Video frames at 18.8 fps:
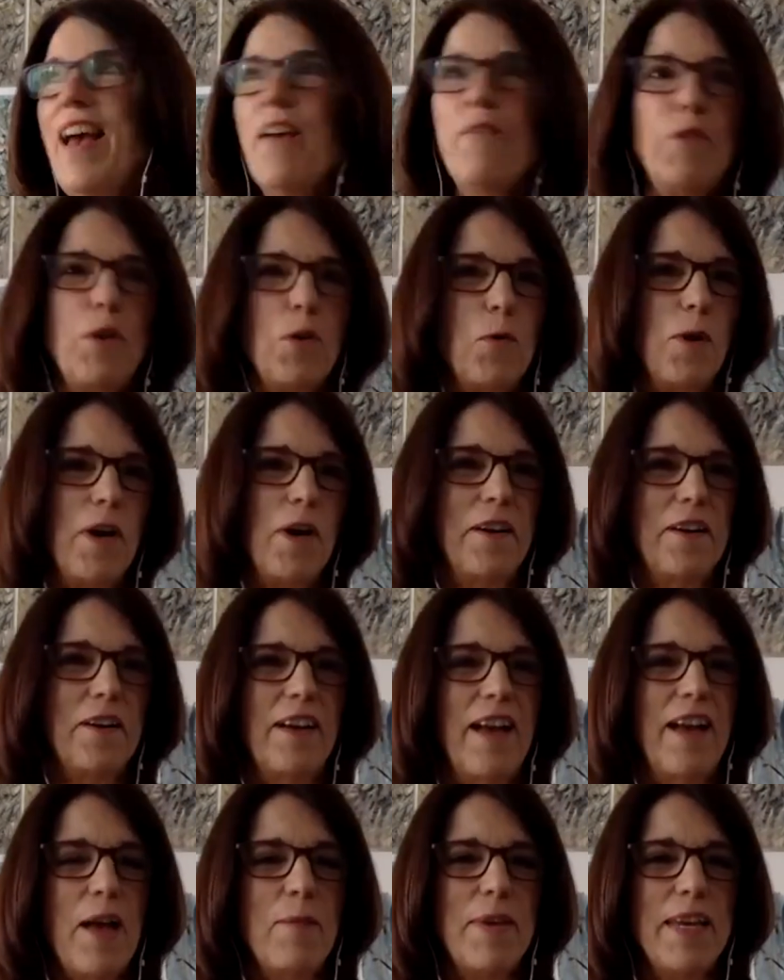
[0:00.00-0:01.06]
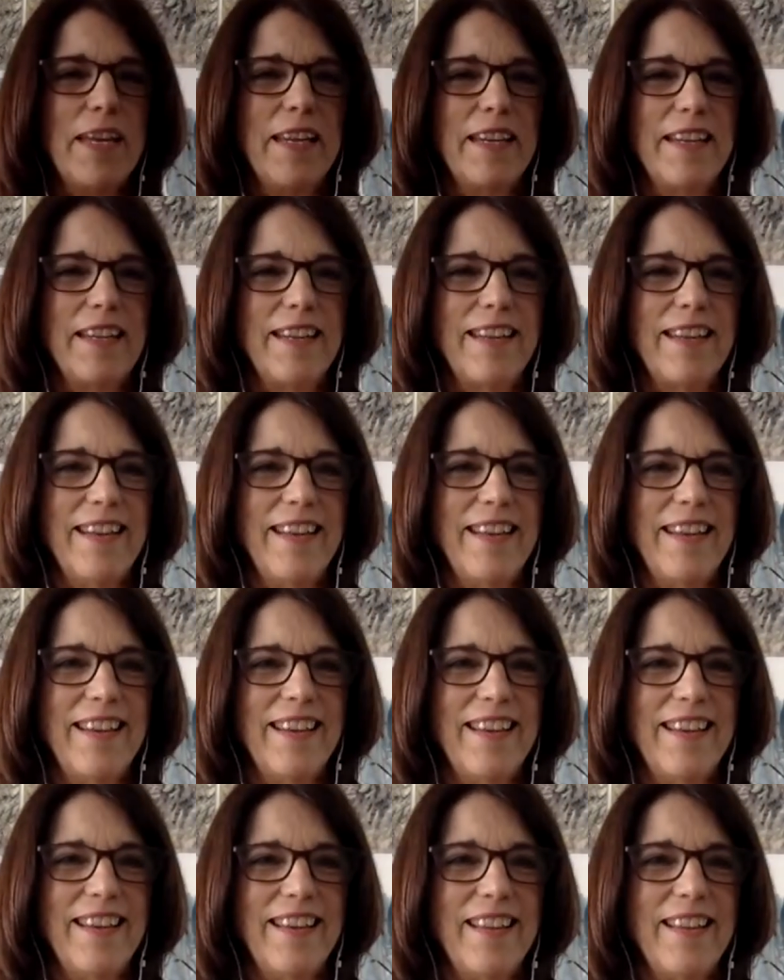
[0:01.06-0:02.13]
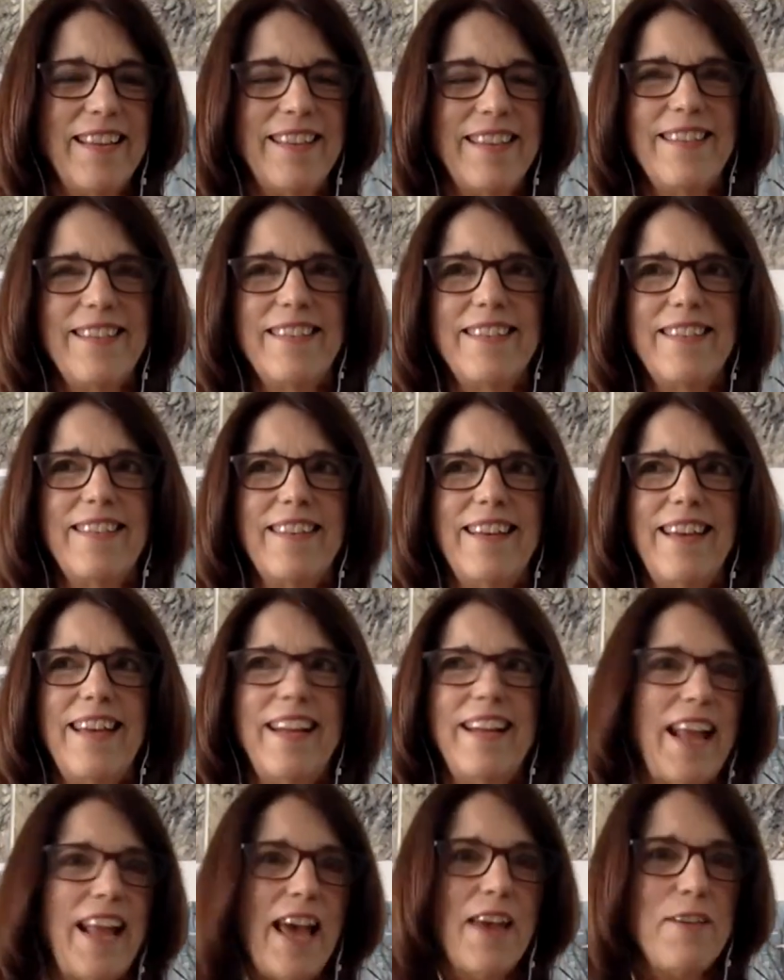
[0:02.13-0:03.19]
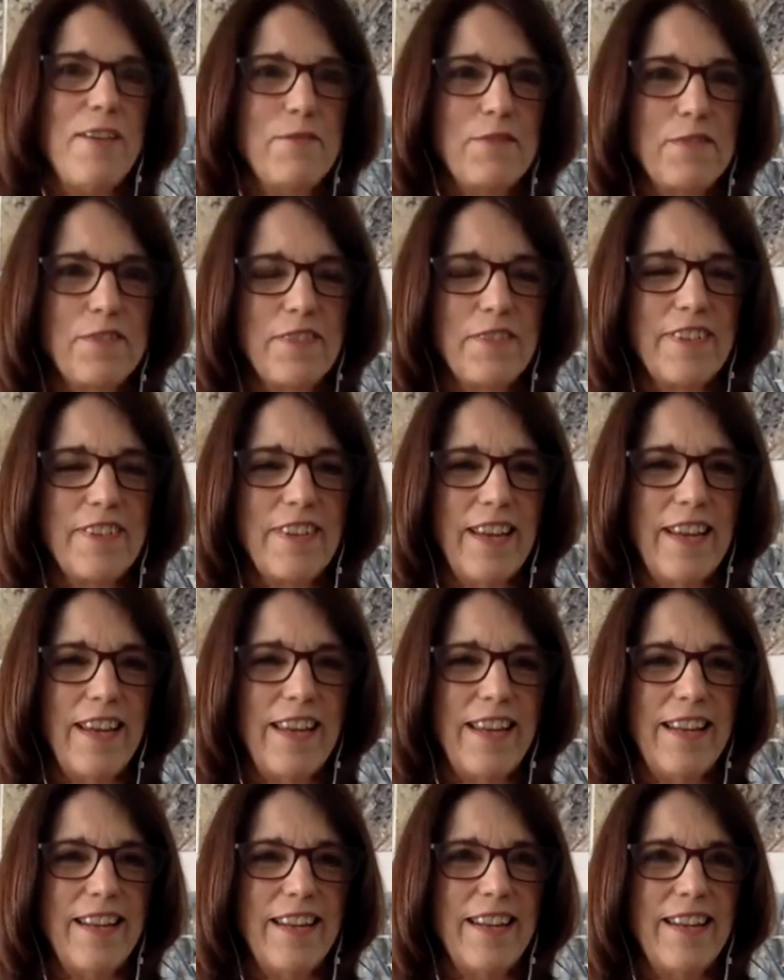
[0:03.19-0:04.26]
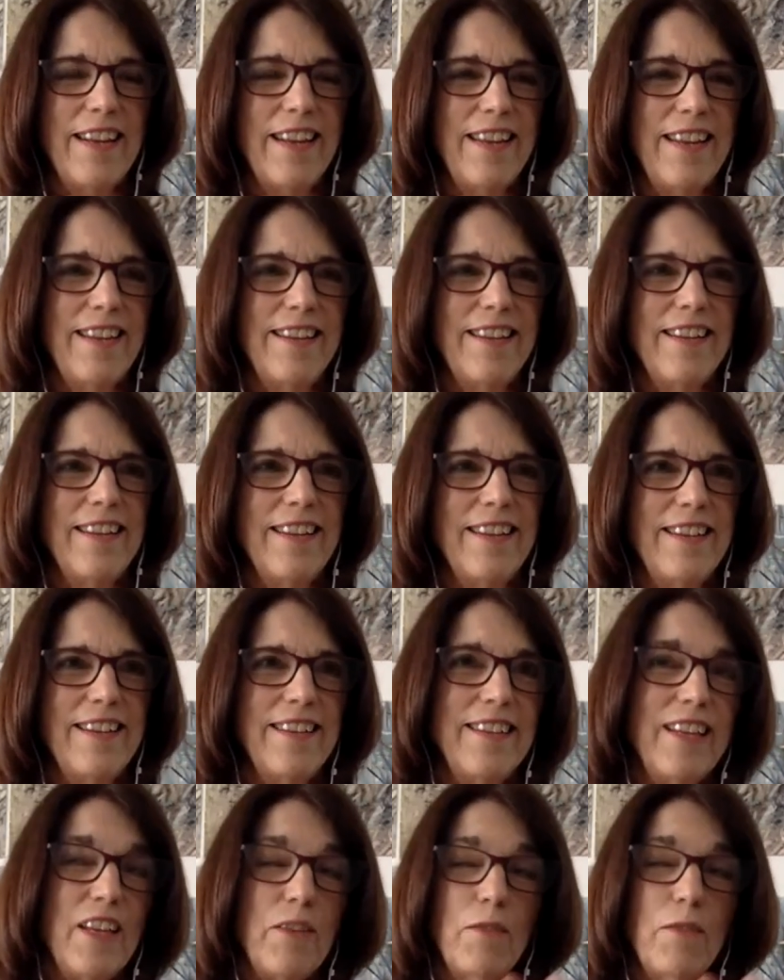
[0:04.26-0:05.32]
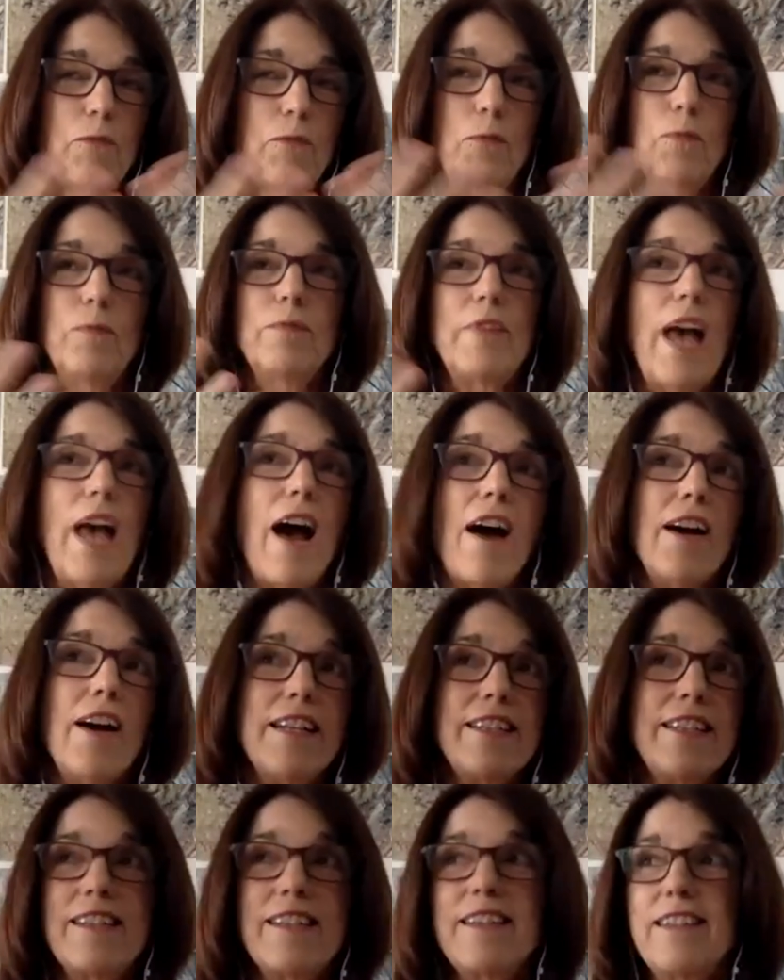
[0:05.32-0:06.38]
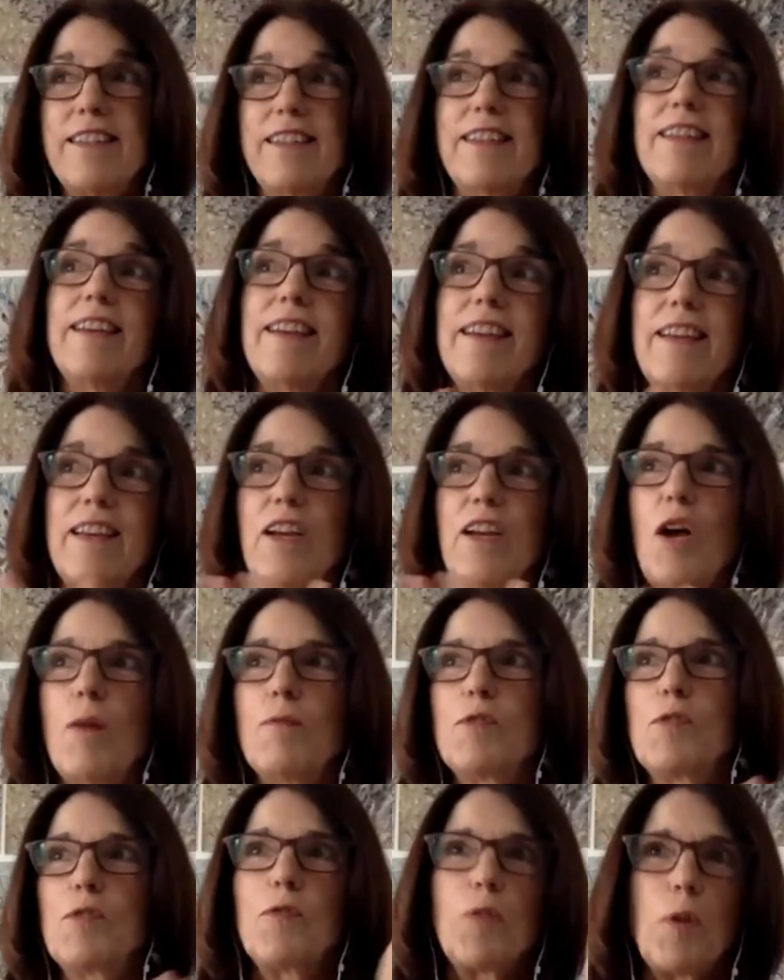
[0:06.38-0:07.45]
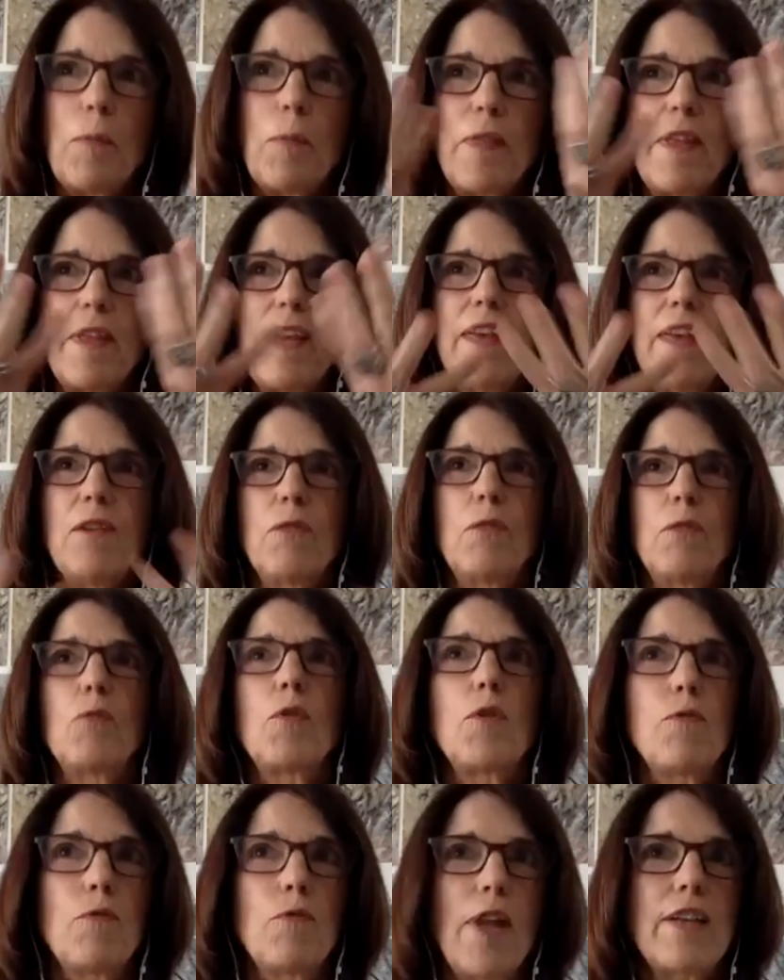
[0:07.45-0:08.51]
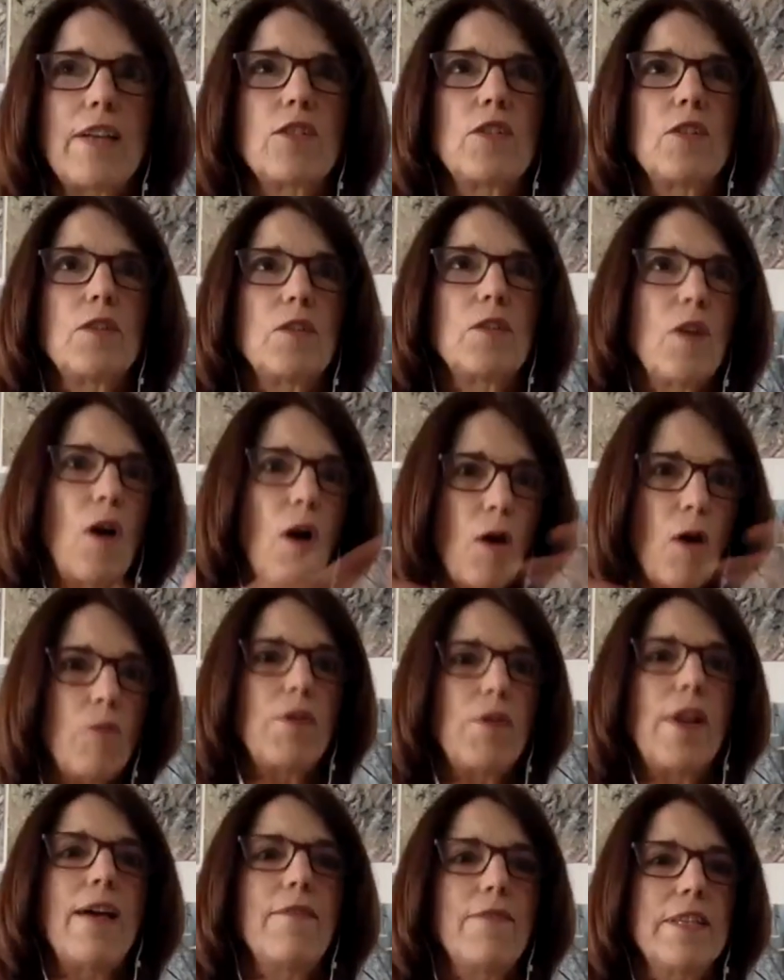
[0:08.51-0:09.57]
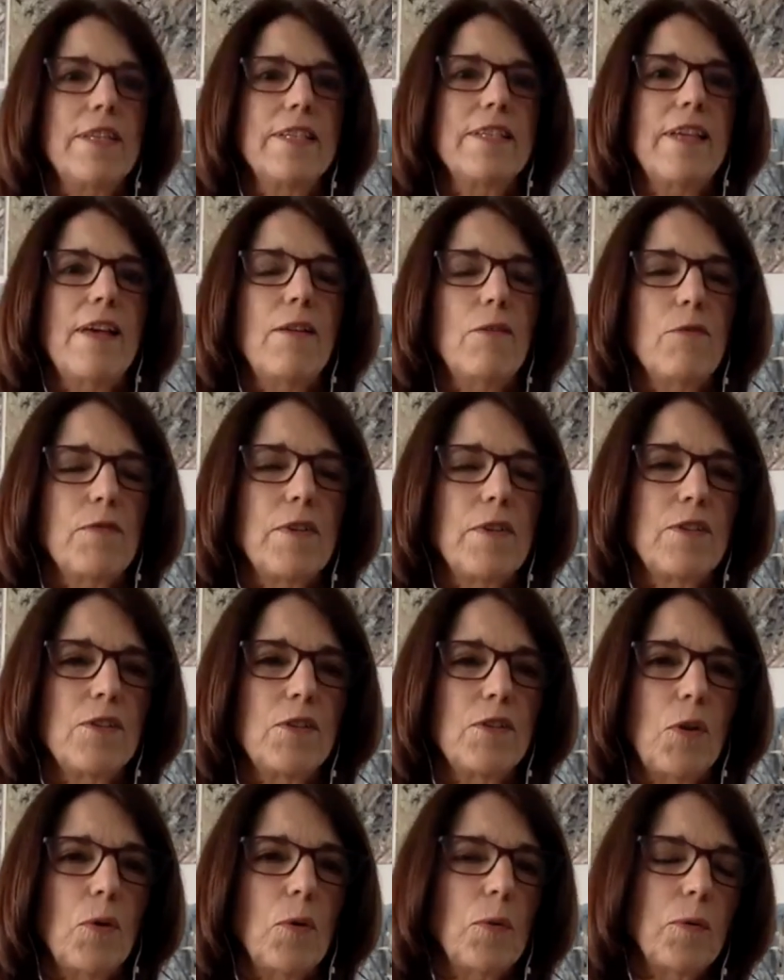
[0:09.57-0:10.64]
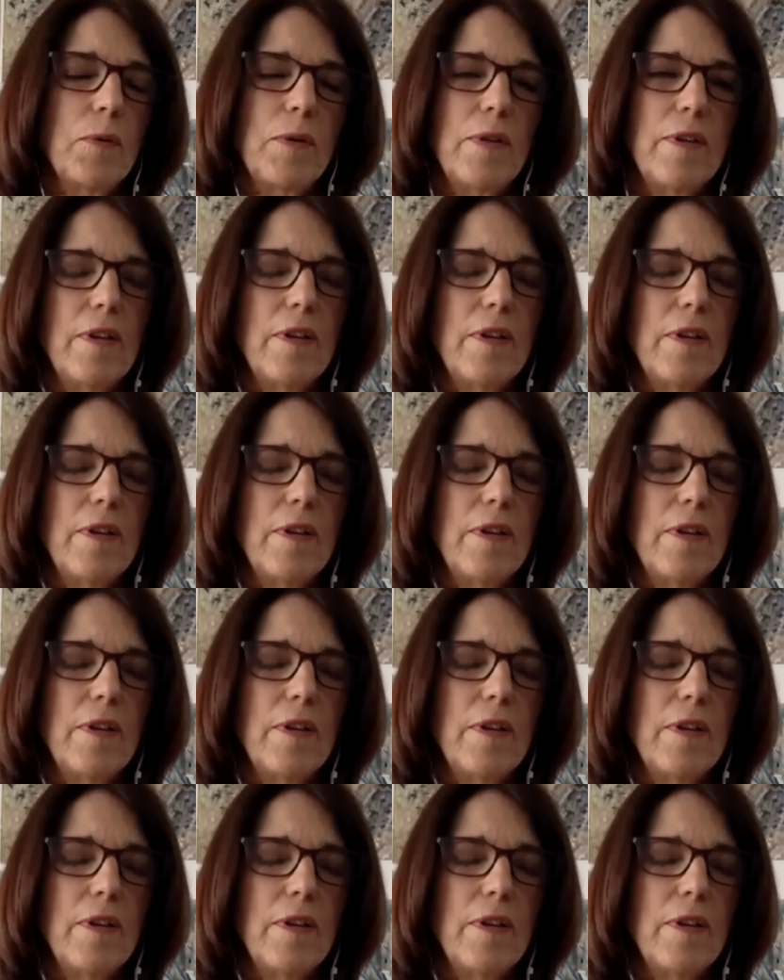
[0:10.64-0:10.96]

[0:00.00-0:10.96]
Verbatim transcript: everywhere i mean in life in in art comes from the, the reflection of life itself so